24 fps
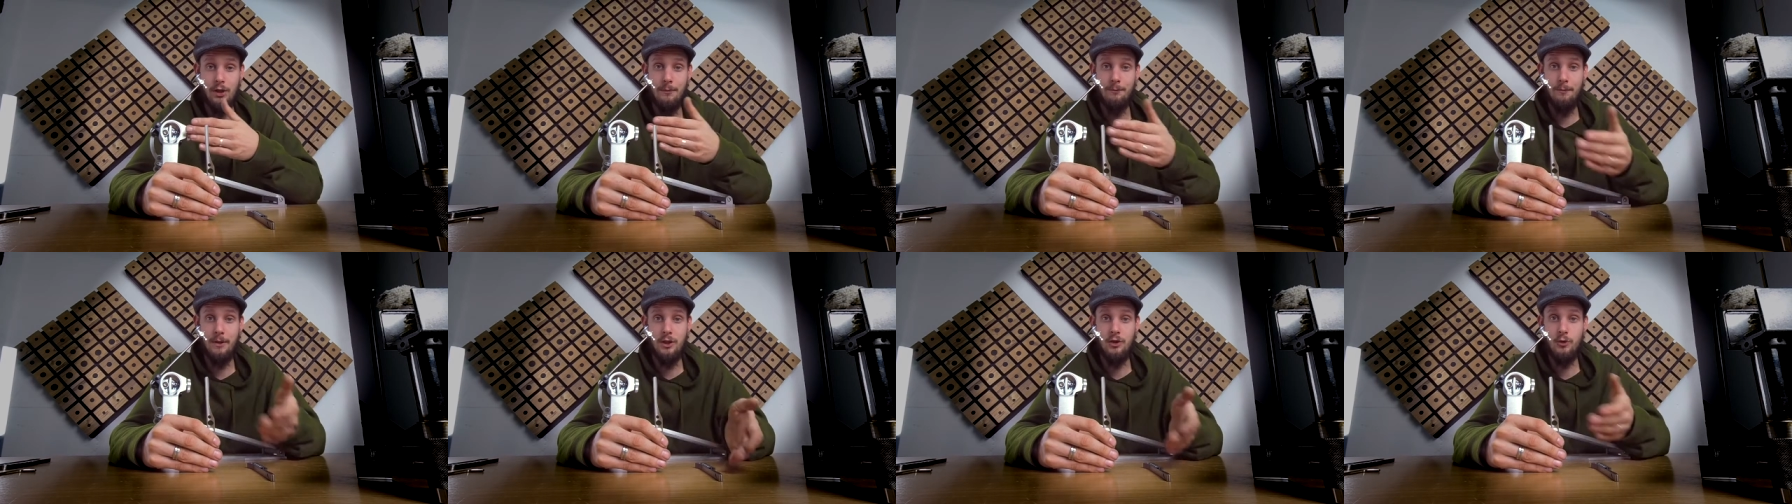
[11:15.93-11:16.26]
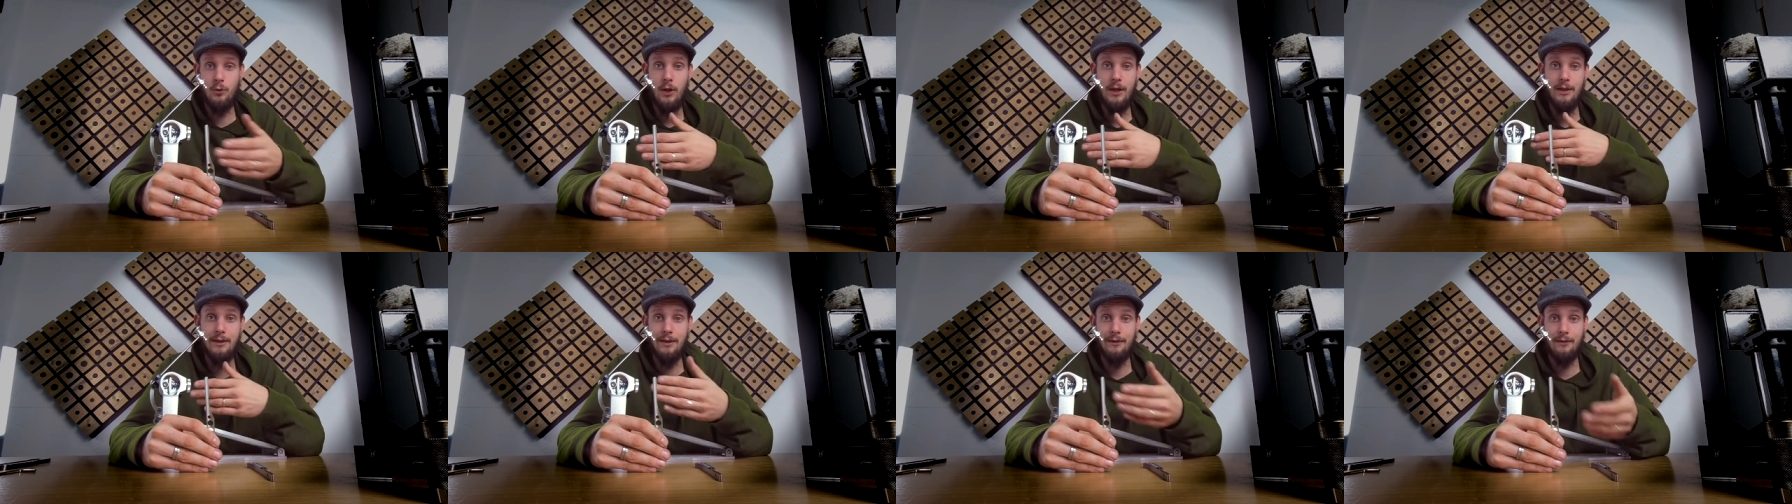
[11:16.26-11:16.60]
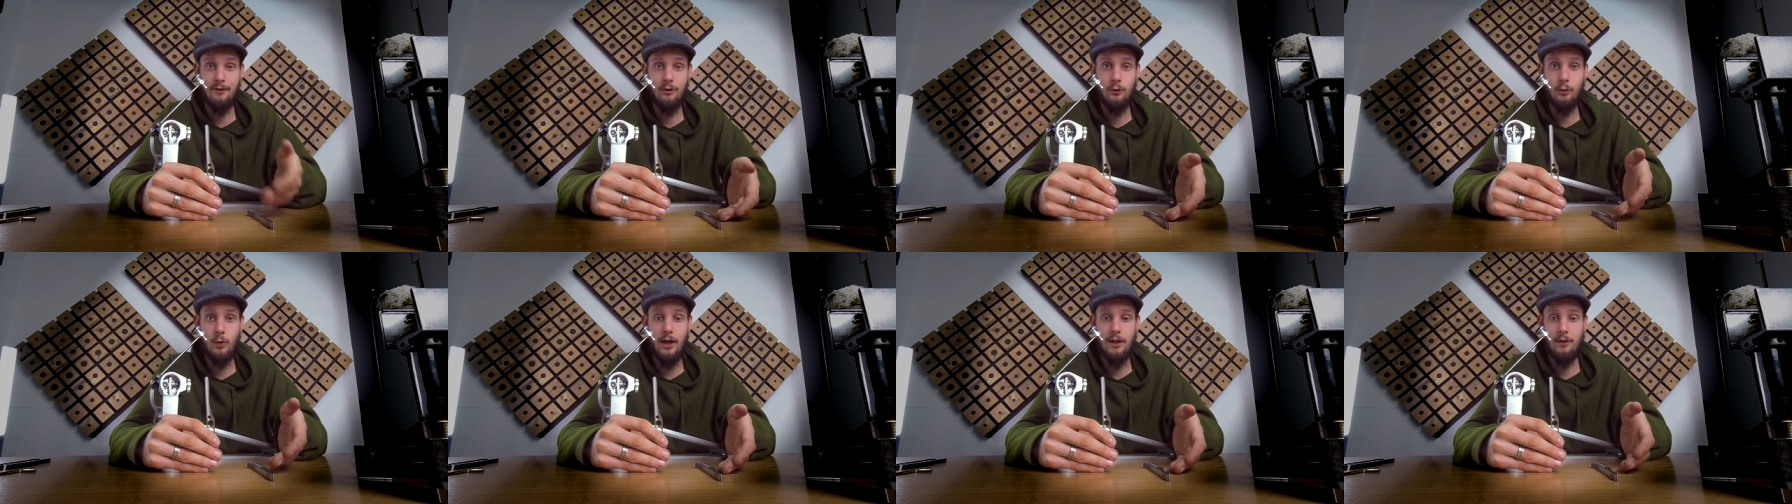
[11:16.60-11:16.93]
in between the
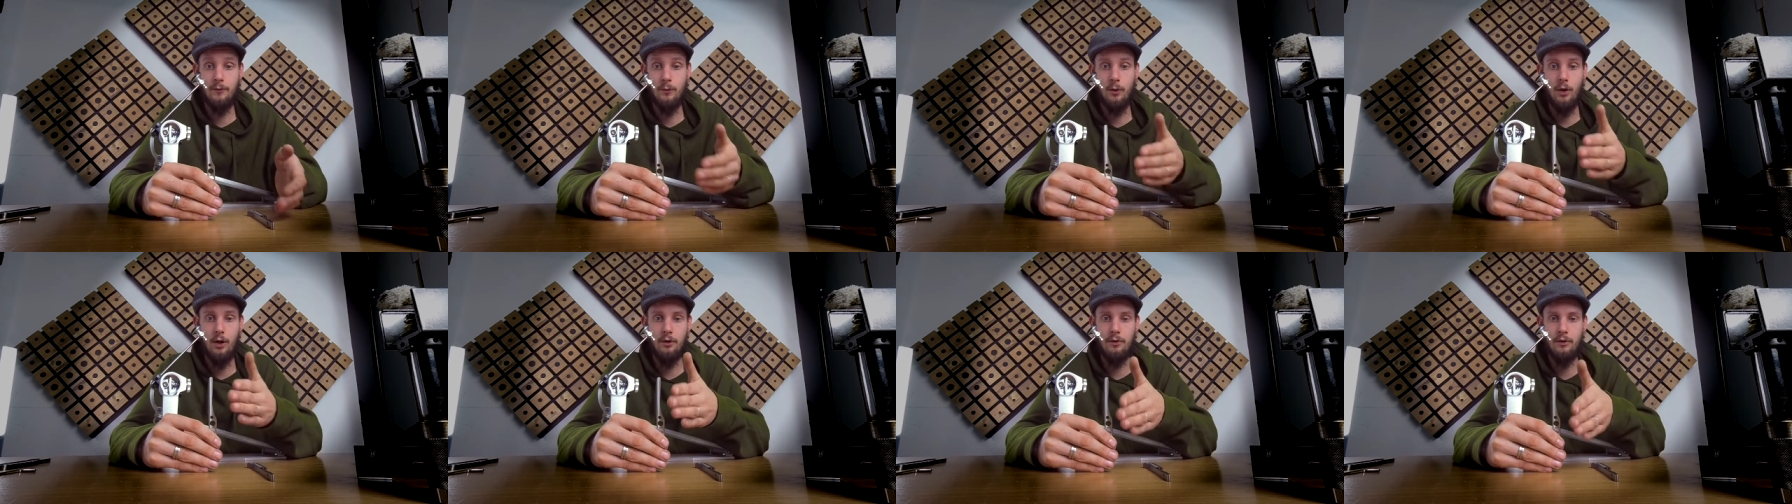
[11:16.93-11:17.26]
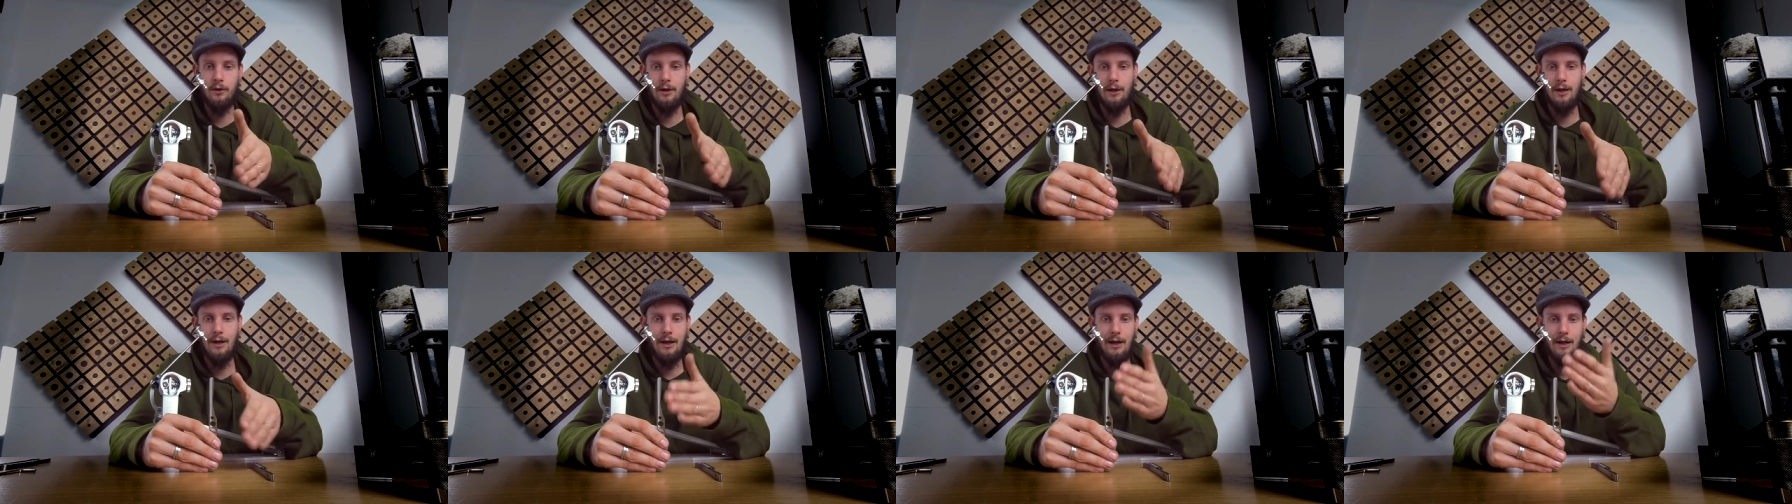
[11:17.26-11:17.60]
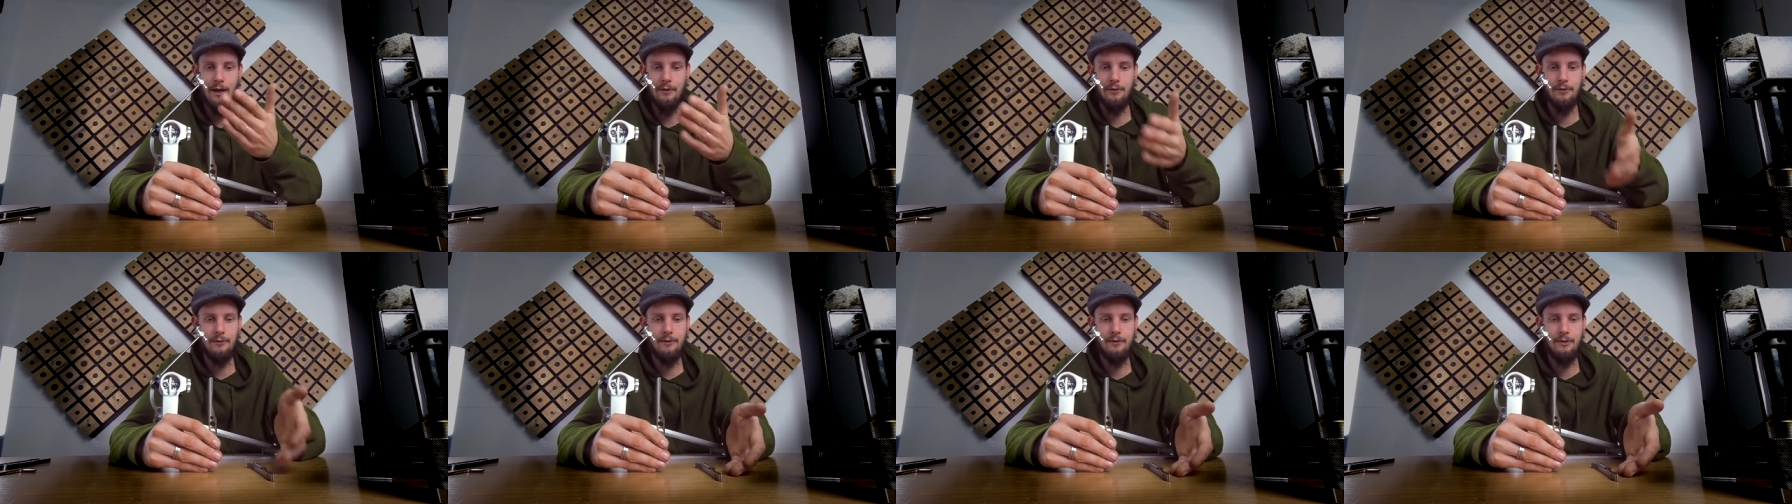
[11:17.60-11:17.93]
straight one
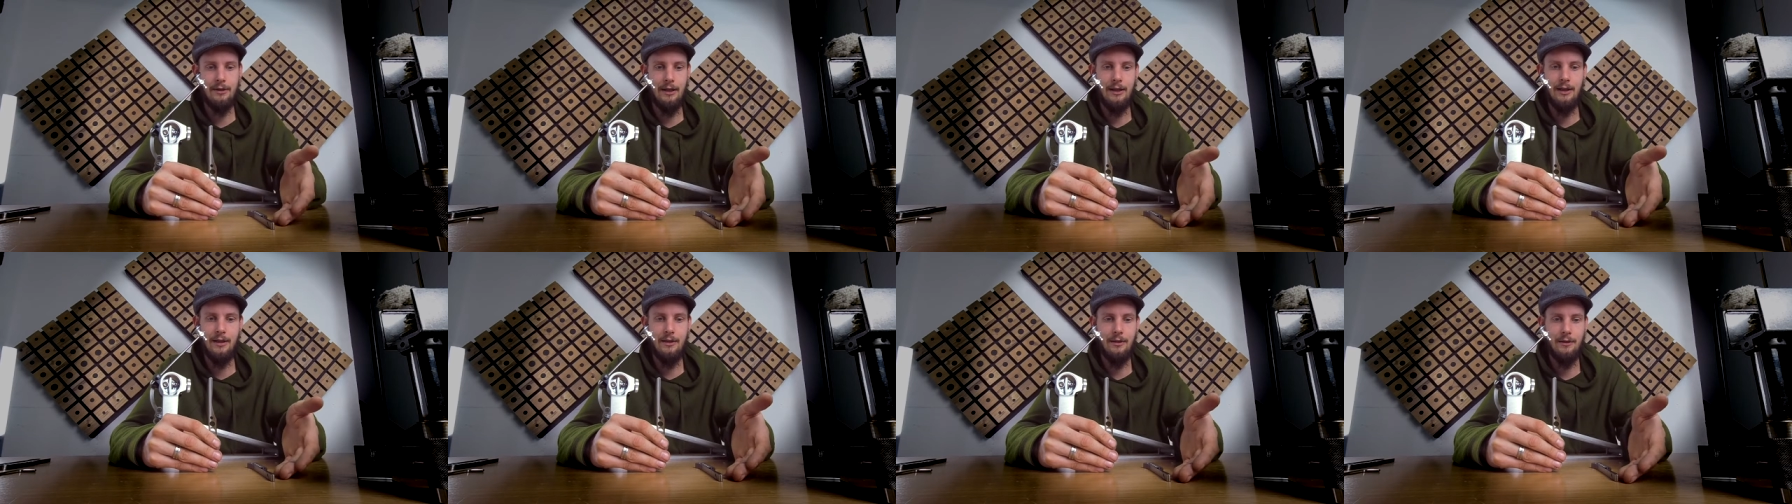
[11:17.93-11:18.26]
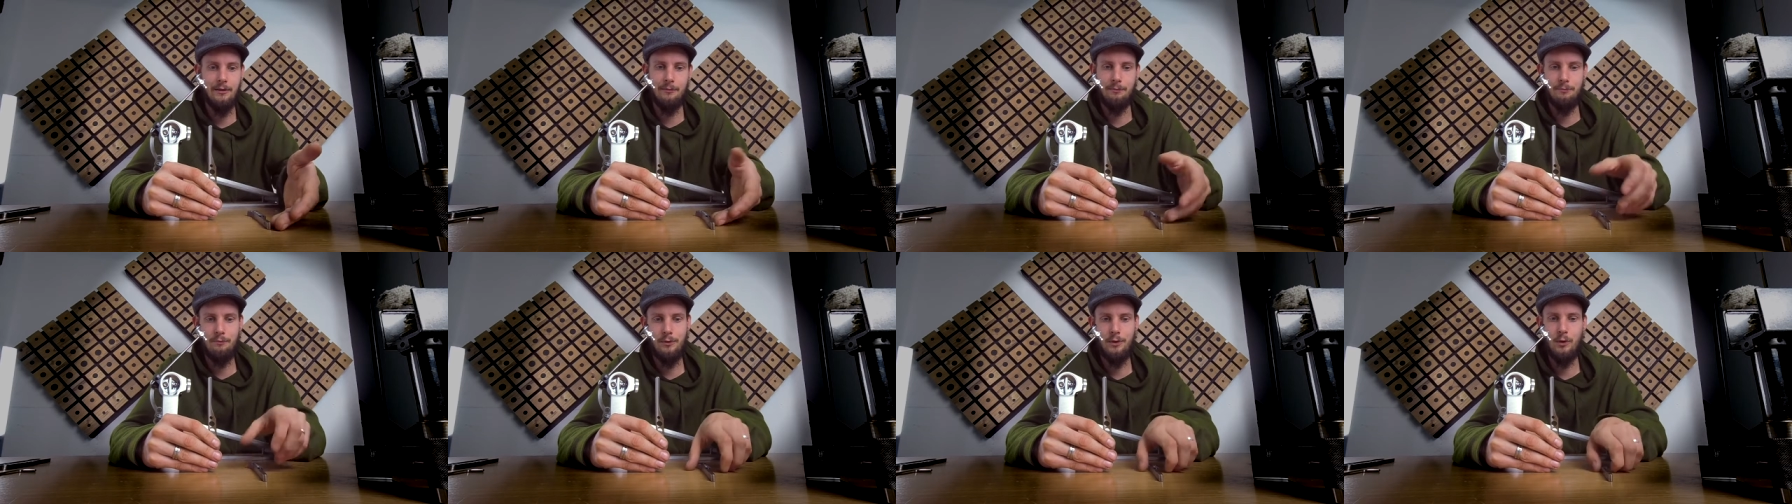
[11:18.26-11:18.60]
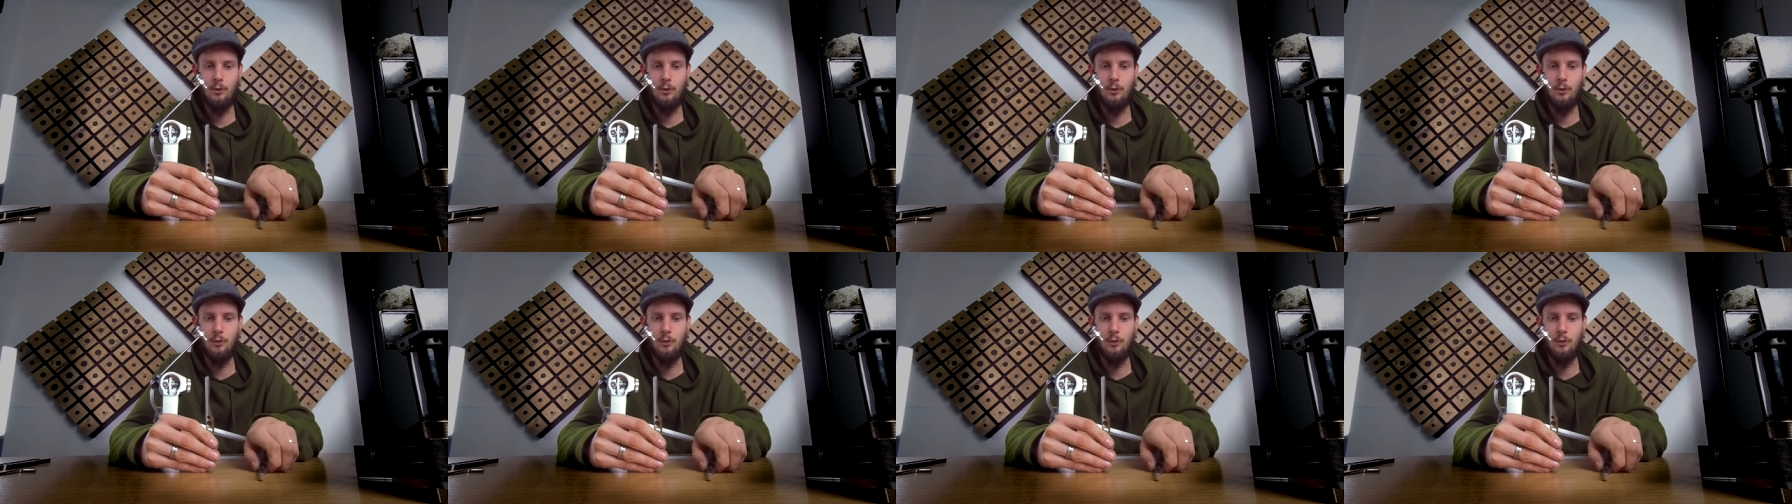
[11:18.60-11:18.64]
and the